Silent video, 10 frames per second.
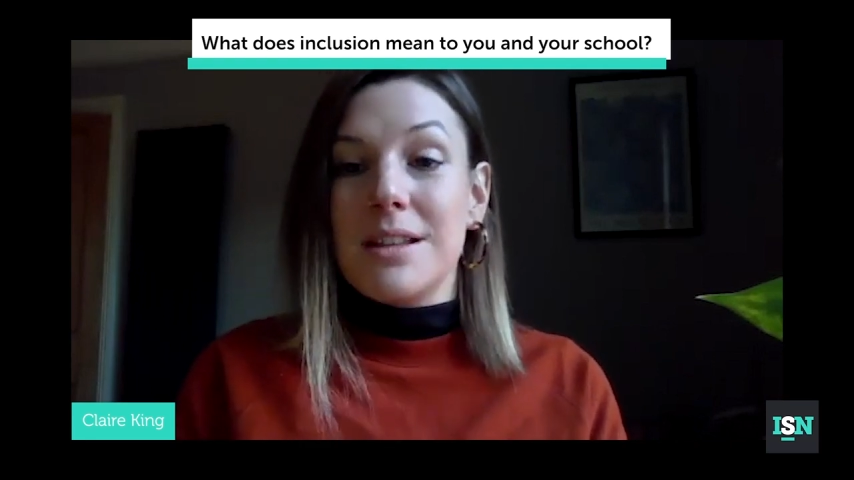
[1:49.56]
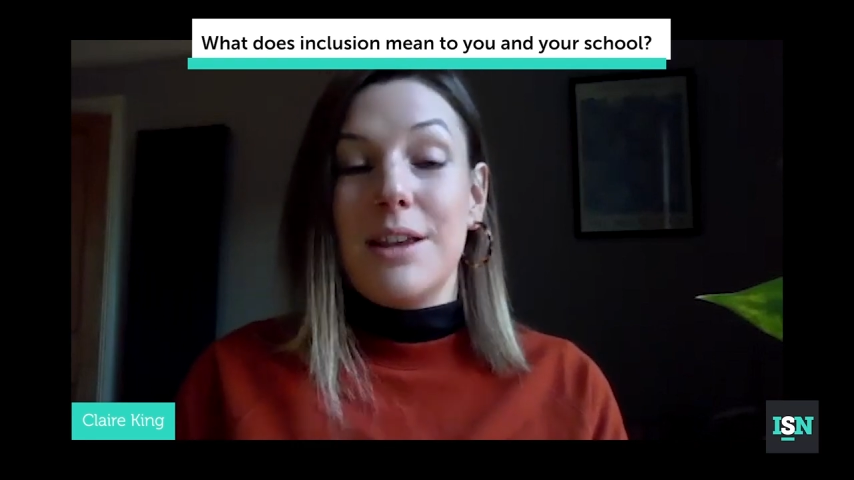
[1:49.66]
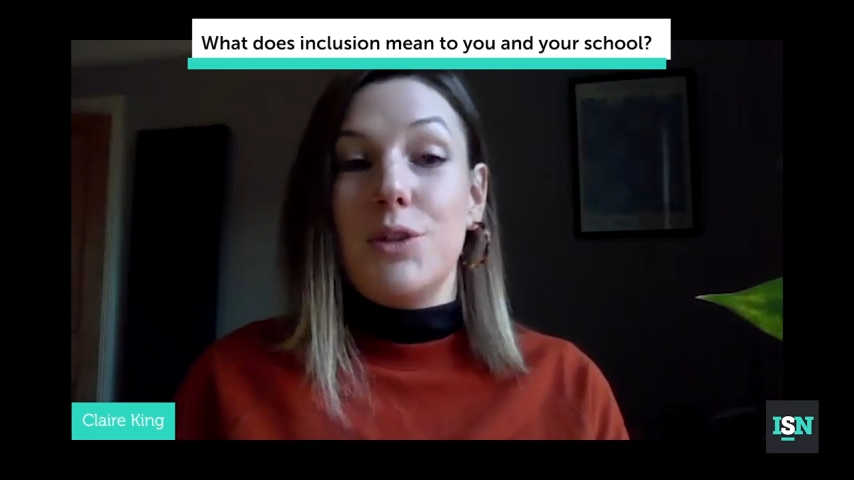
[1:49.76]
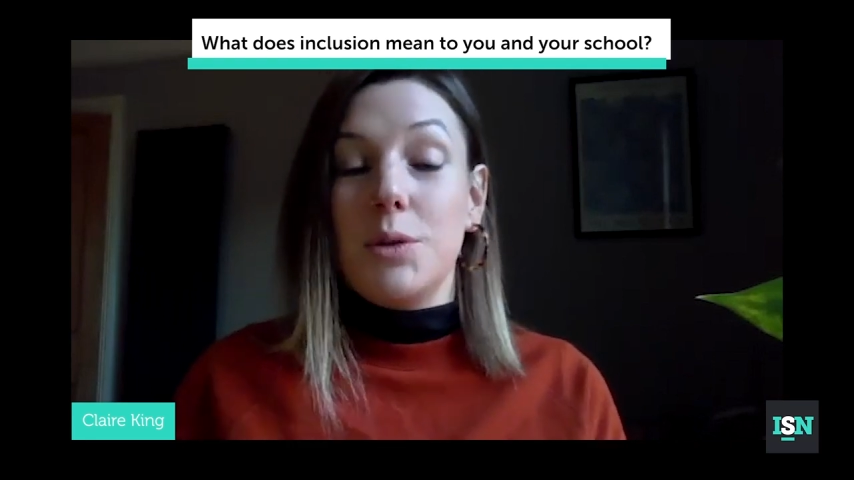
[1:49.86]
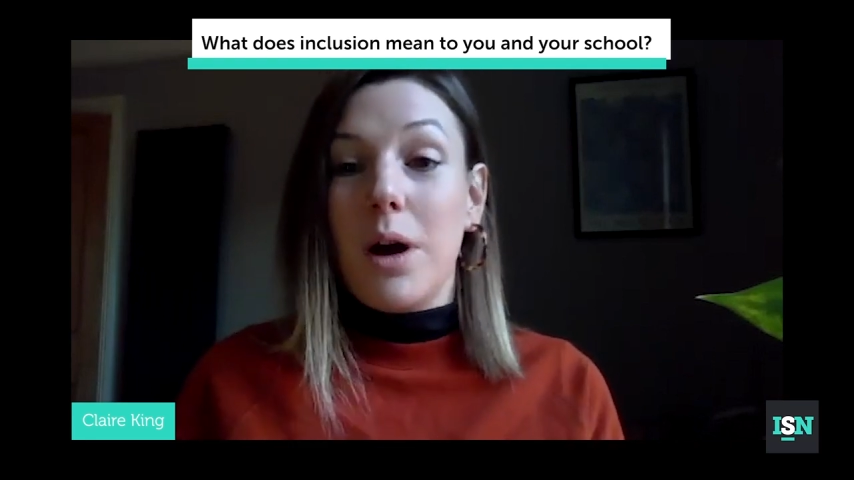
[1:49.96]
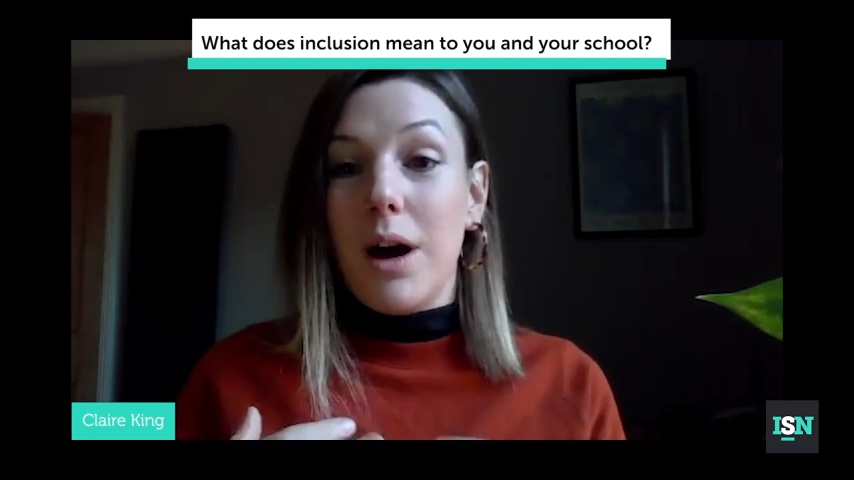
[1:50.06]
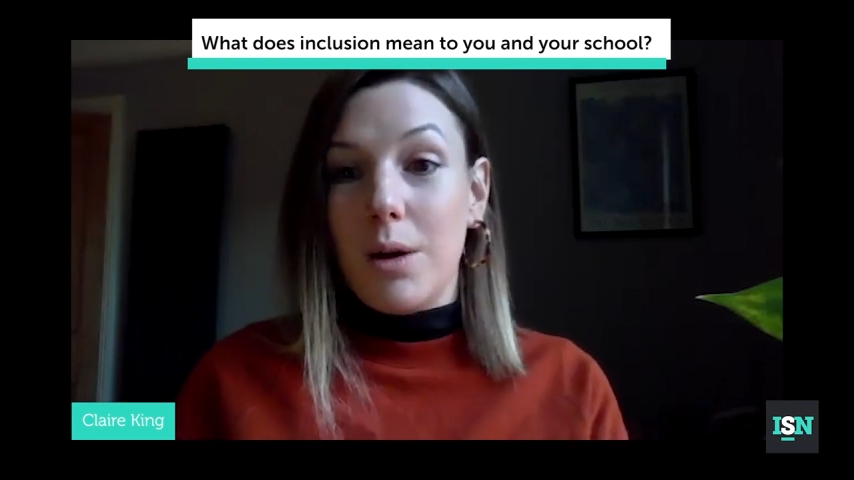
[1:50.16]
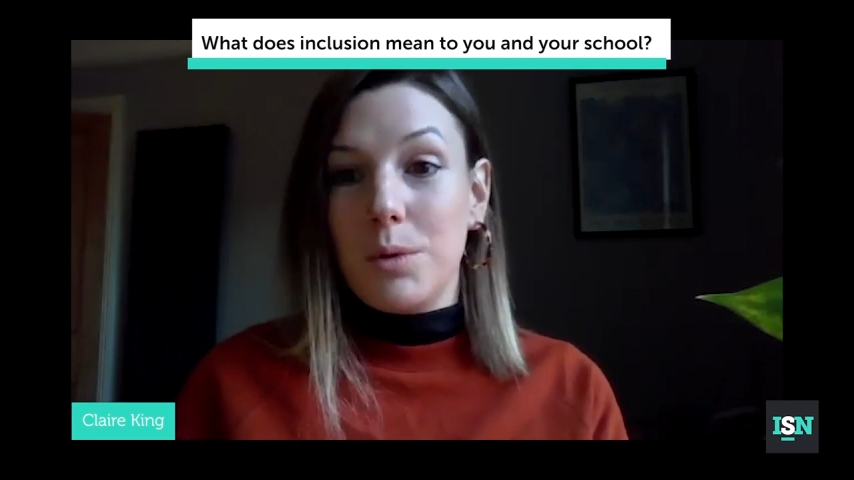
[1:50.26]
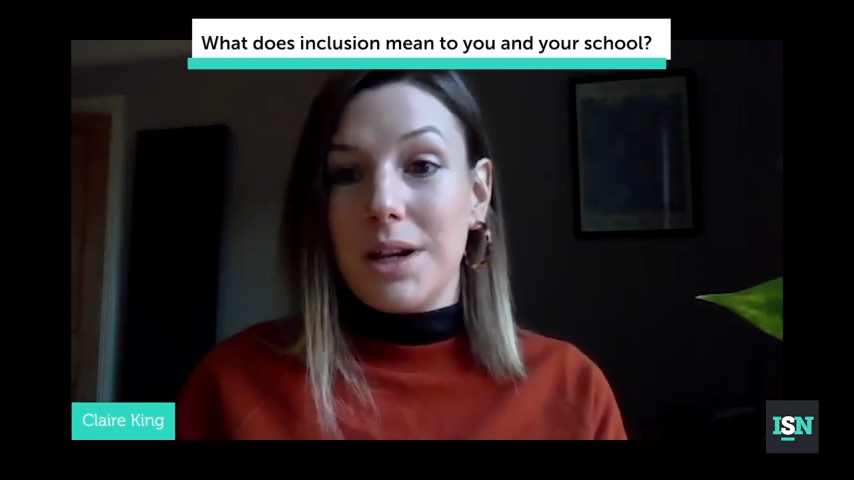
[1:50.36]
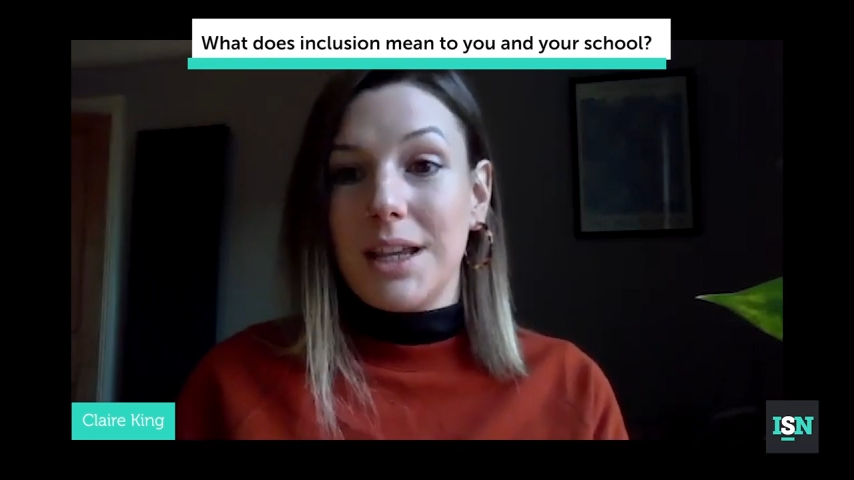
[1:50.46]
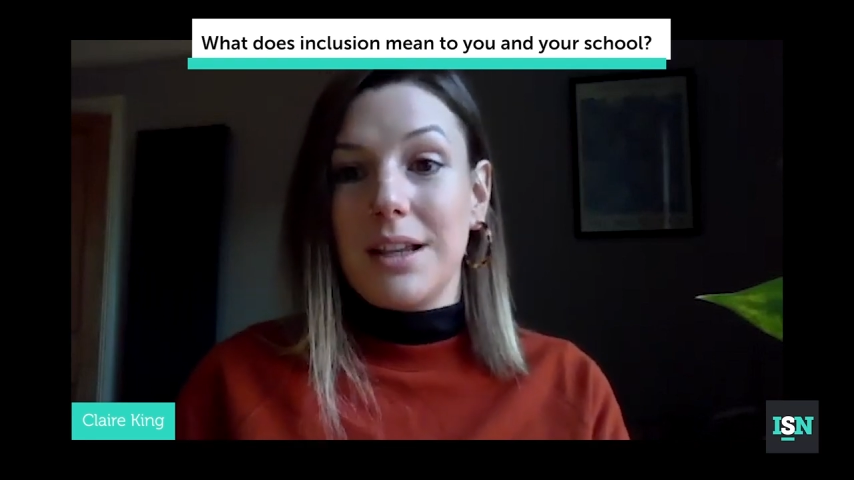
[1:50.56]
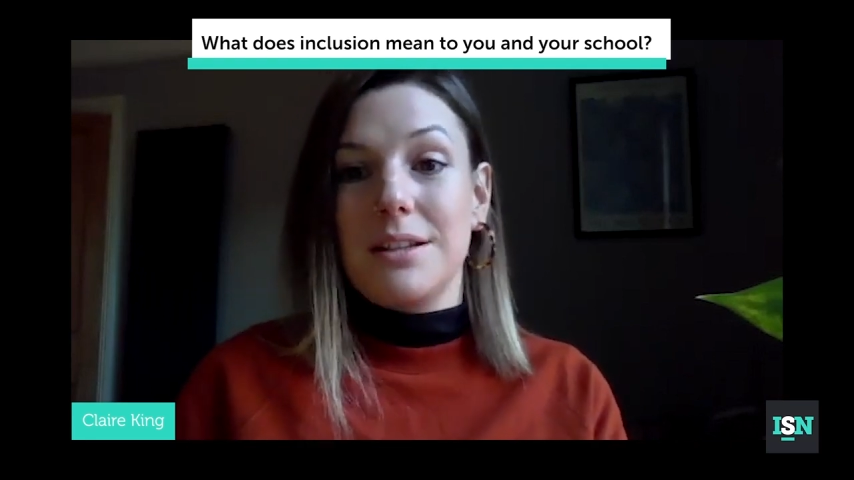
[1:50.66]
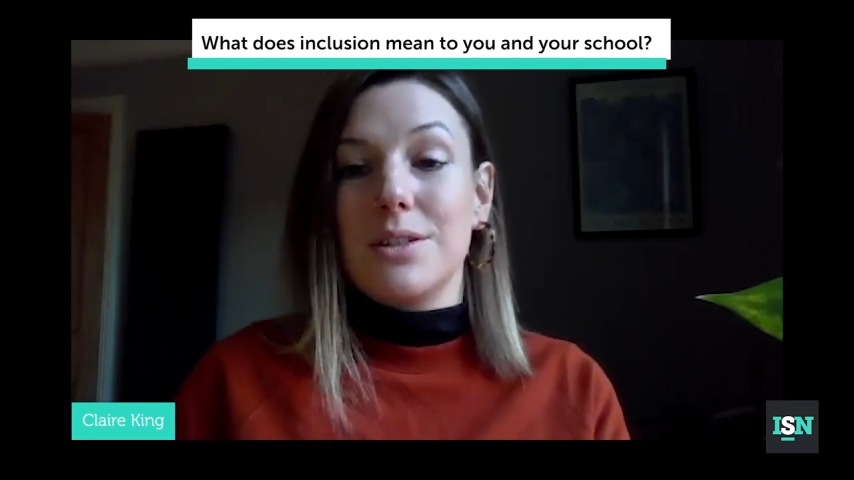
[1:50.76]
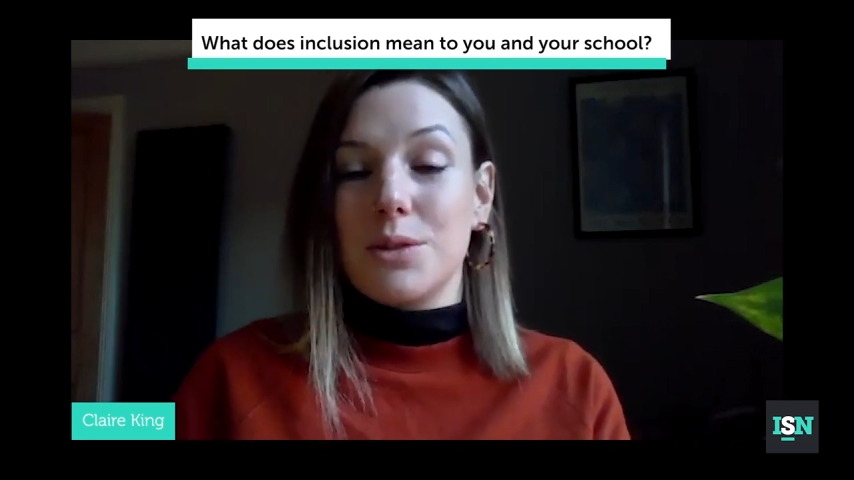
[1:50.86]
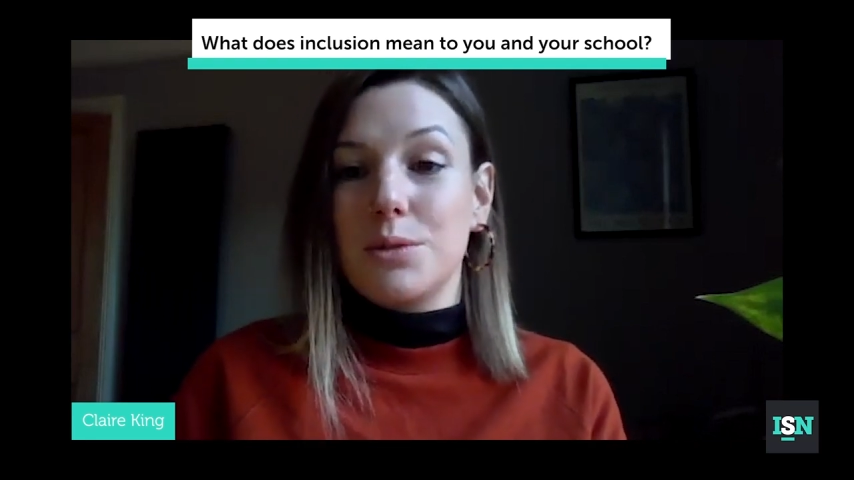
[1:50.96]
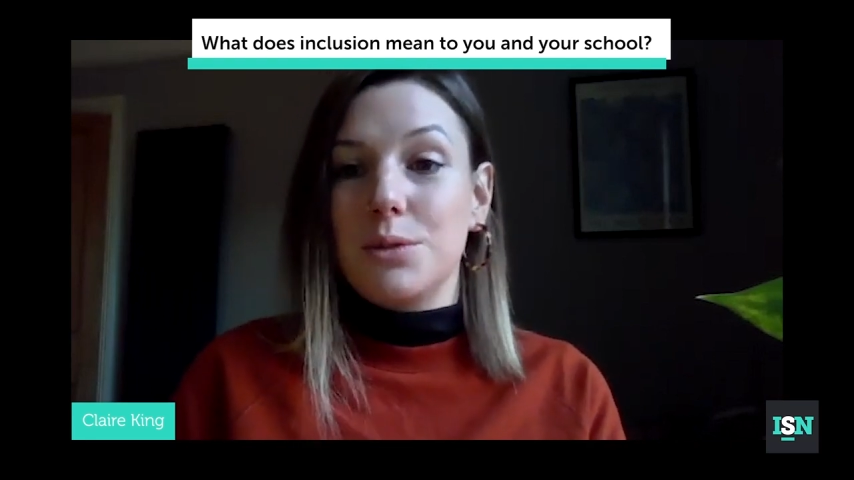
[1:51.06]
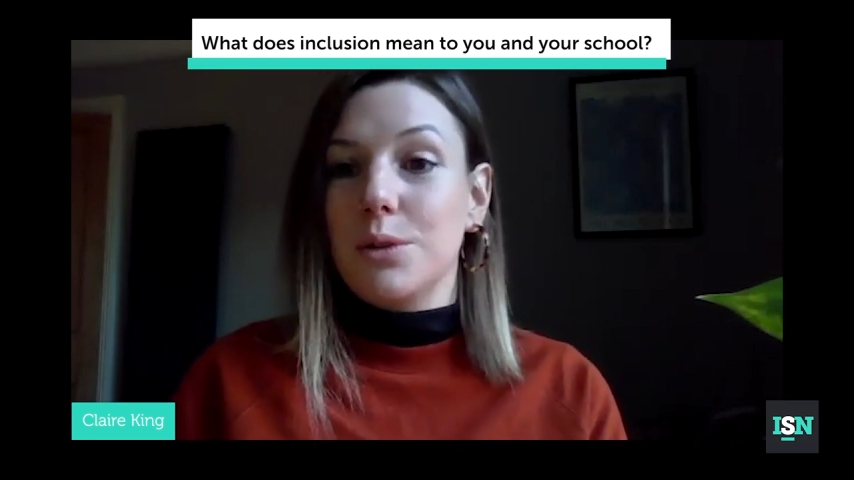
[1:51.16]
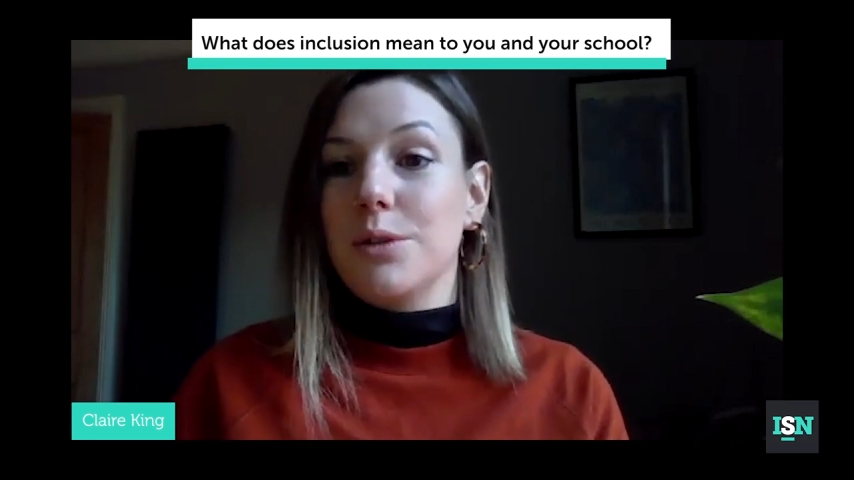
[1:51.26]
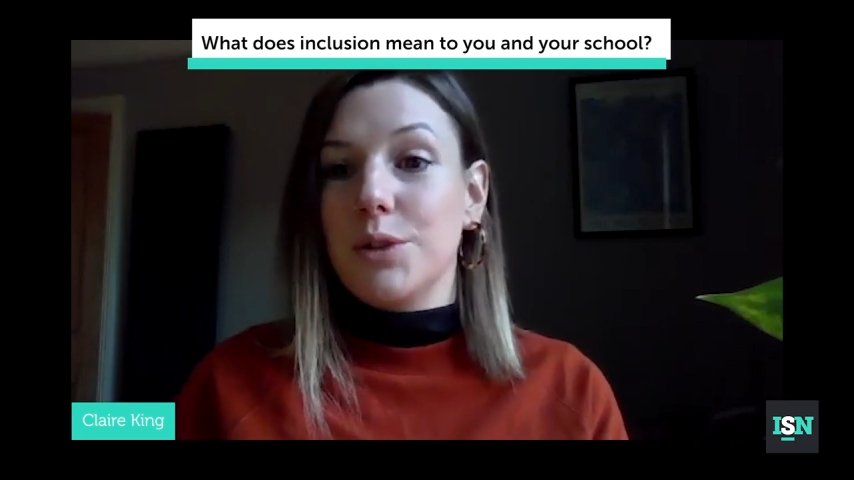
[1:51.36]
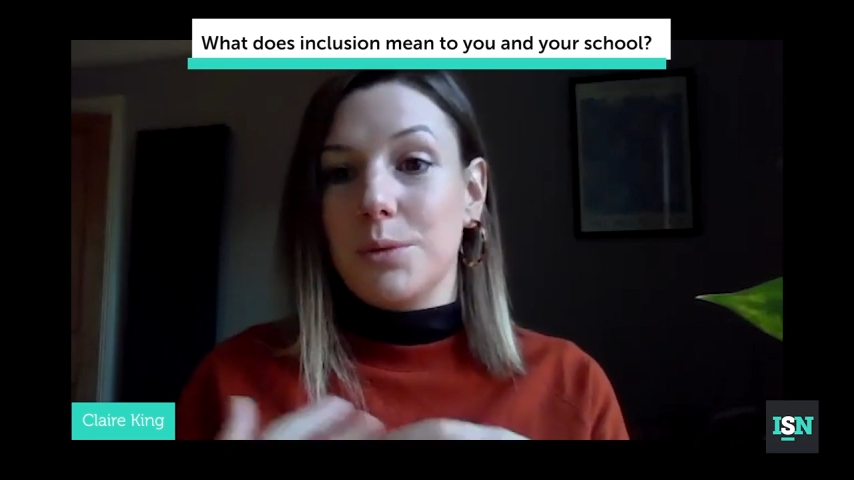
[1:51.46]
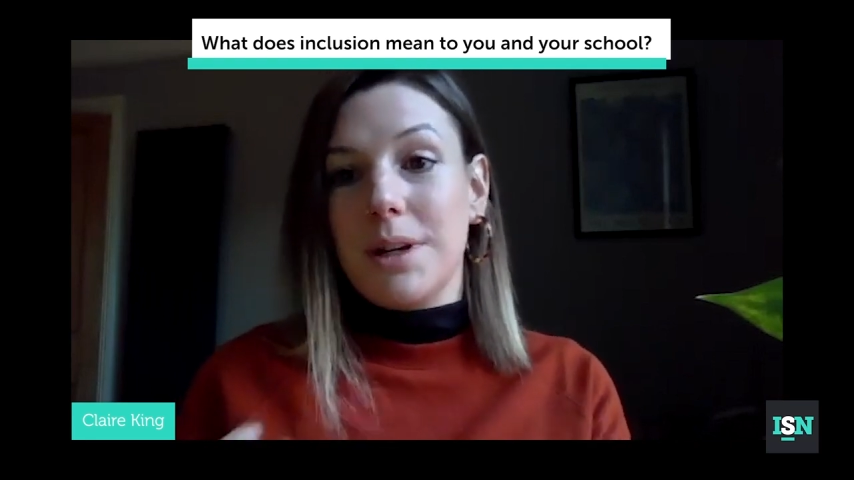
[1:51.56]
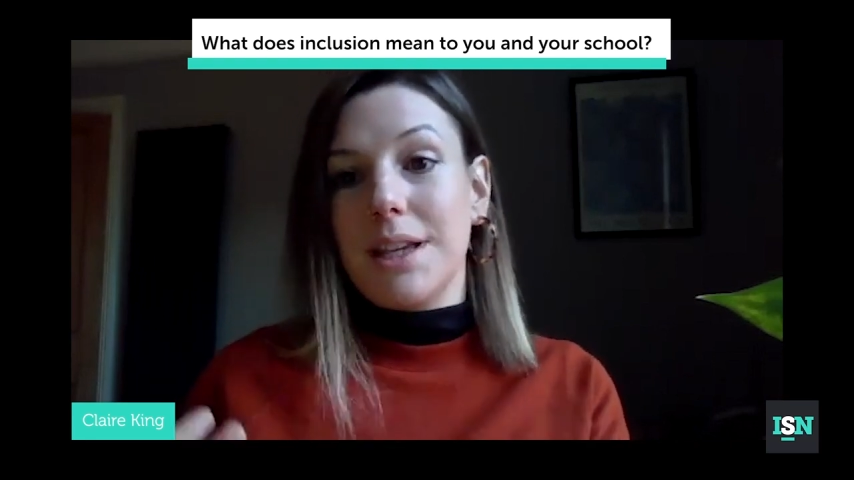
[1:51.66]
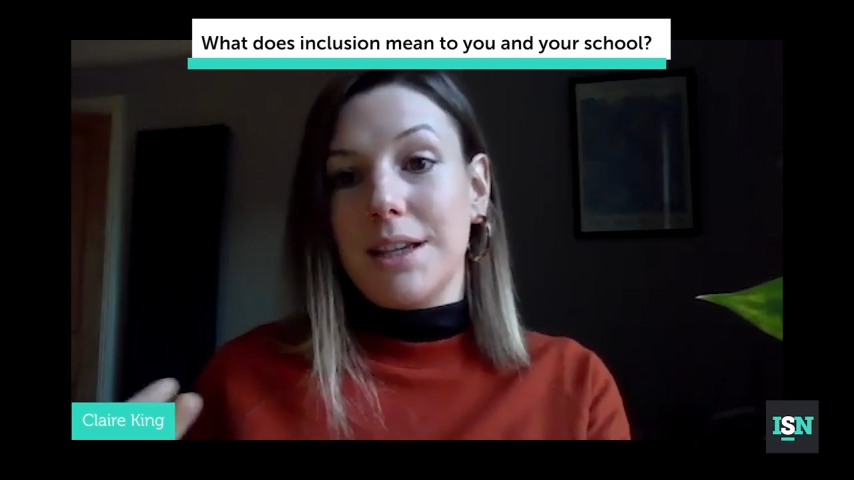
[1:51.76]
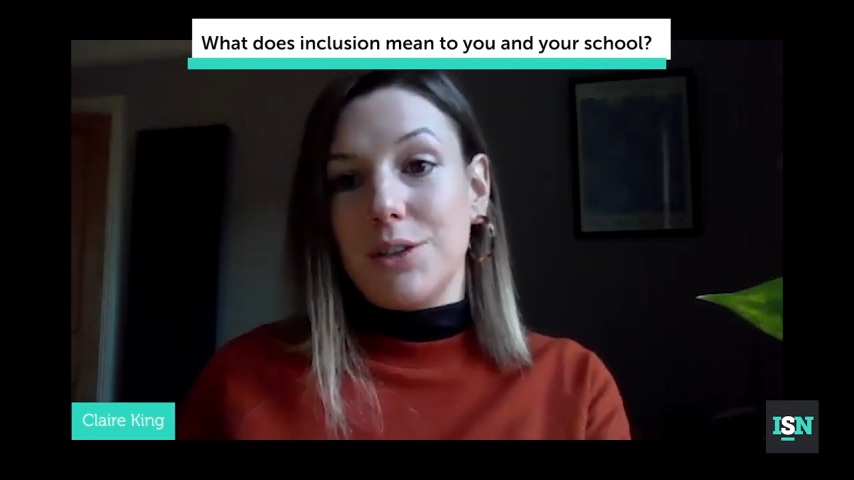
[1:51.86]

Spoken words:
If you are working in a school or if you're working